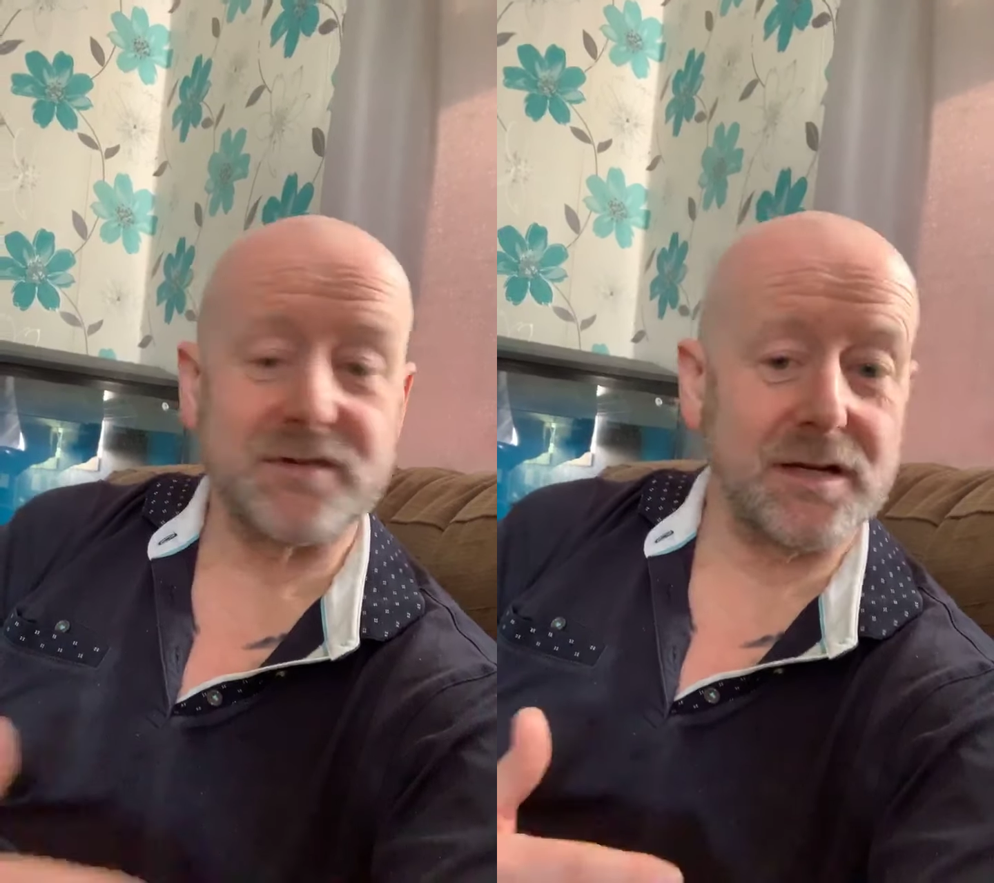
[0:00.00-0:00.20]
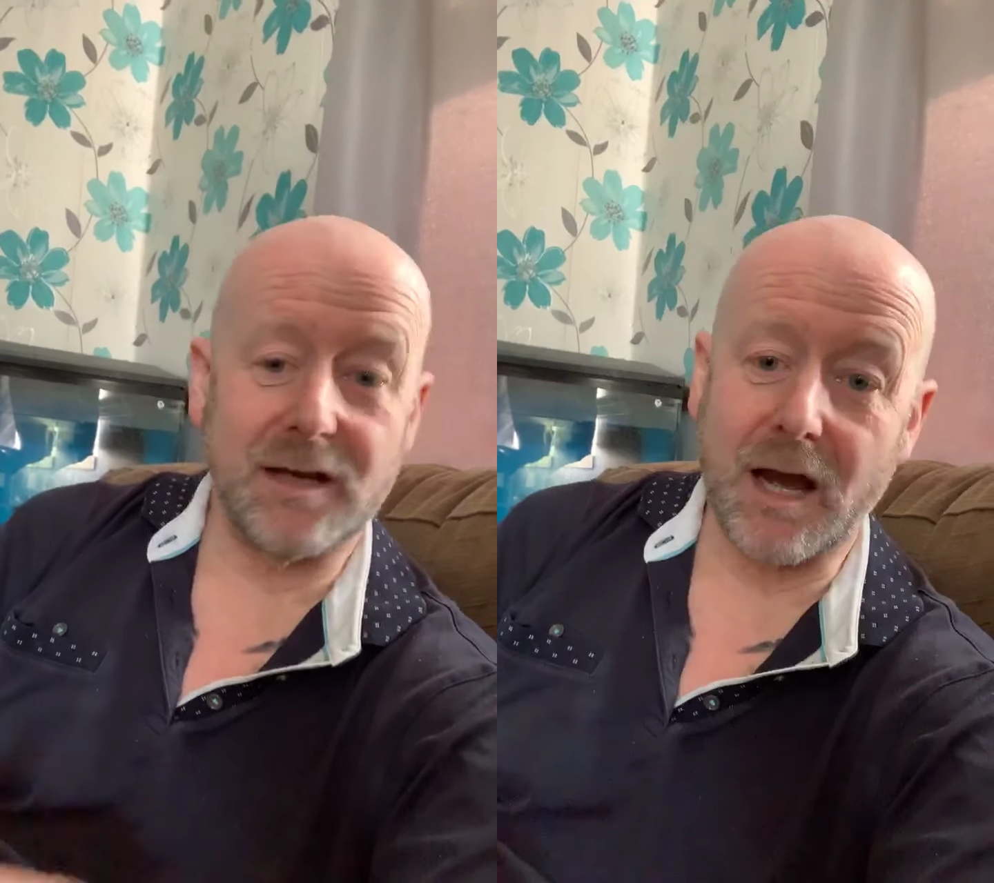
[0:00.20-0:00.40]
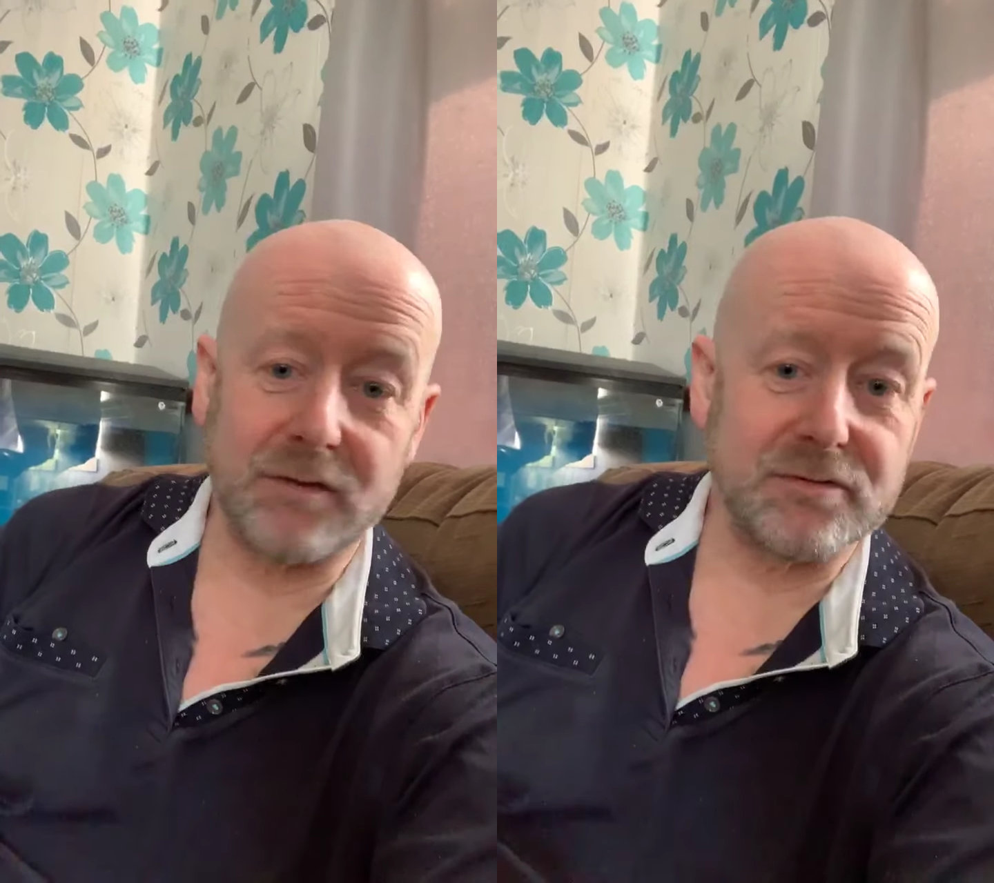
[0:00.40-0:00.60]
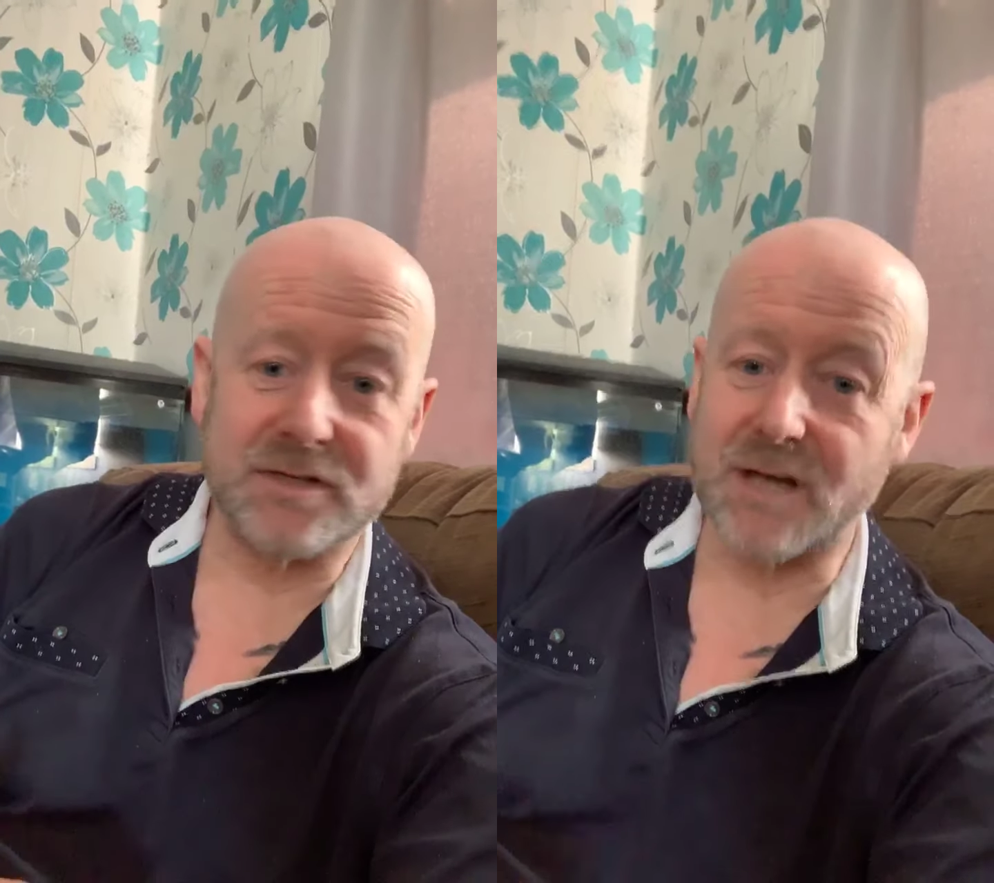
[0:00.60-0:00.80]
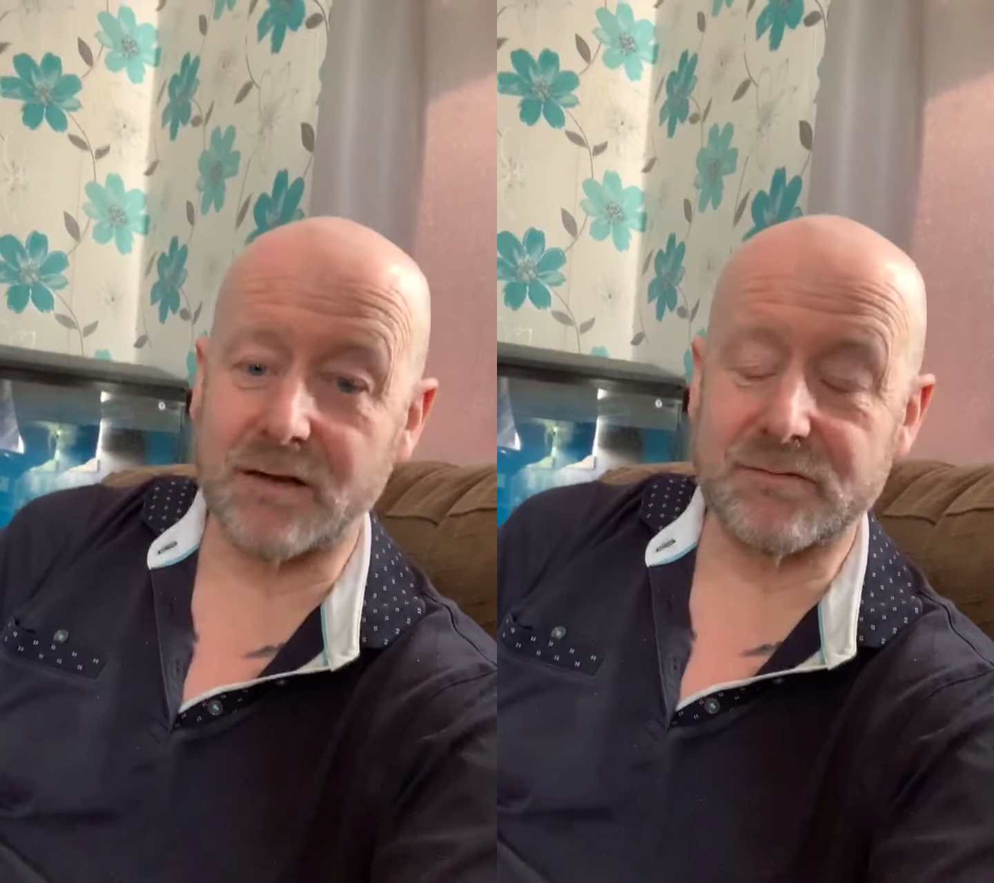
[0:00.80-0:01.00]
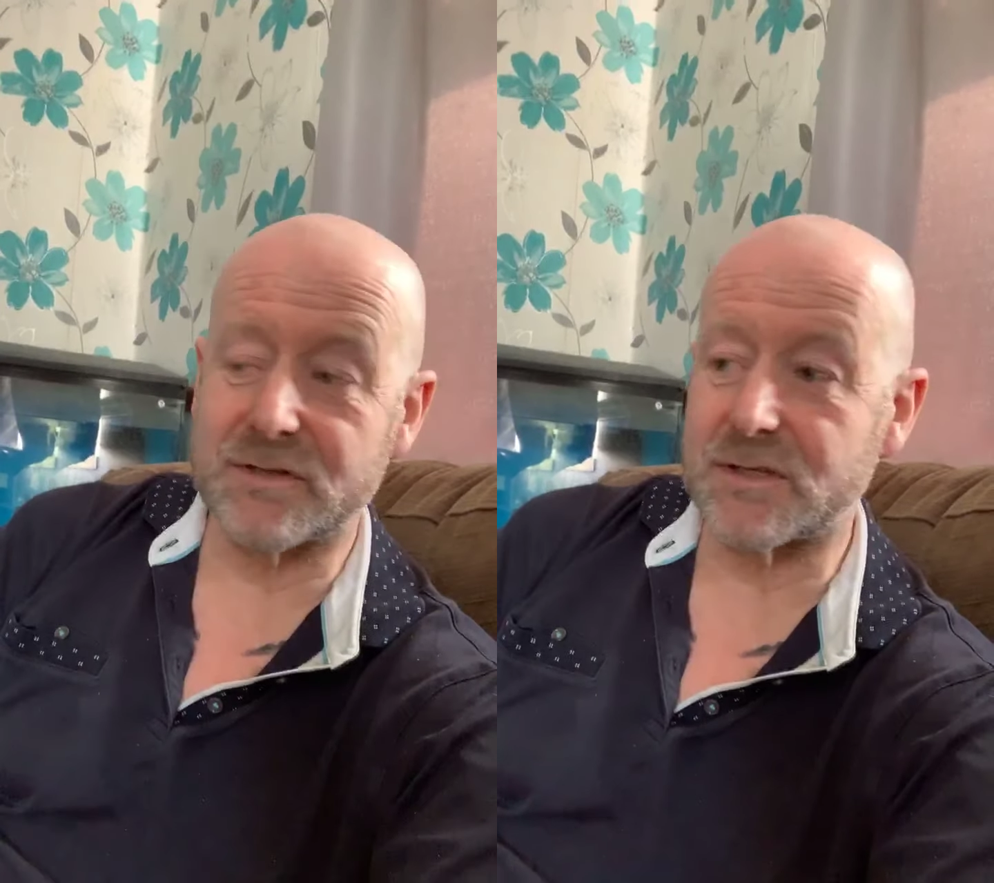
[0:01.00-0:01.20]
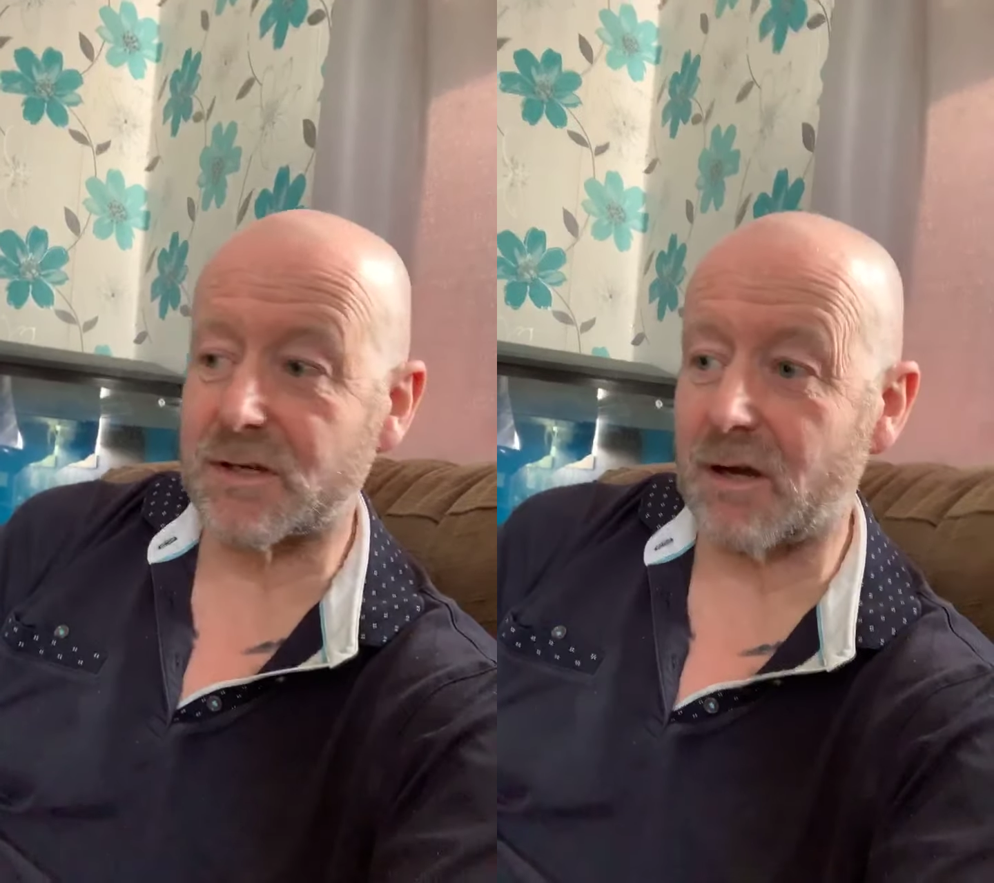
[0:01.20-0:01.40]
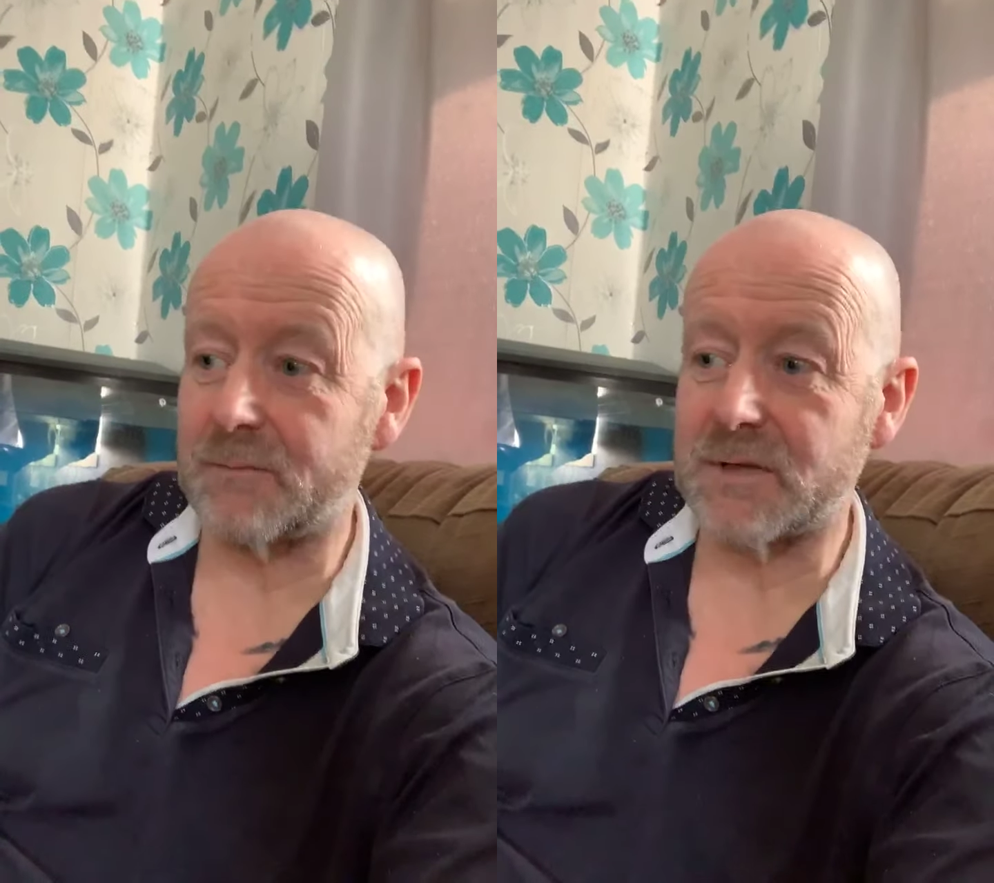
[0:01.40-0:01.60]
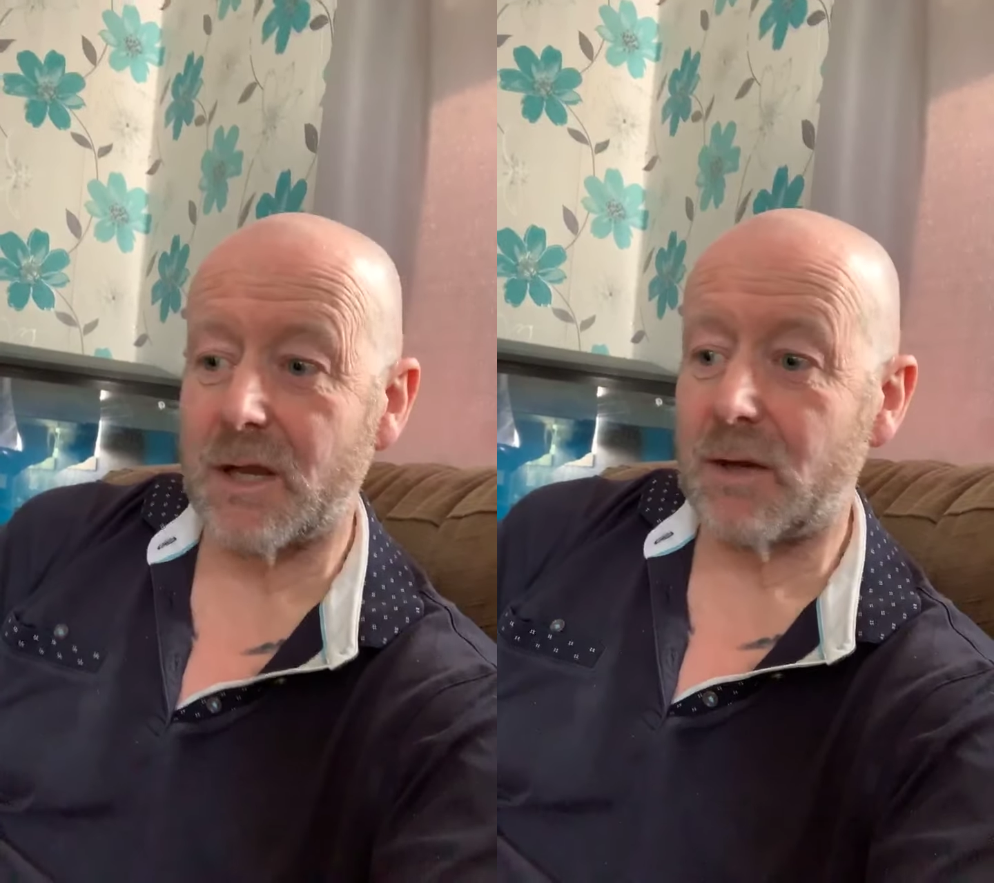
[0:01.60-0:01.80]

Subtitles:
seen it hundreds and hundreds of times,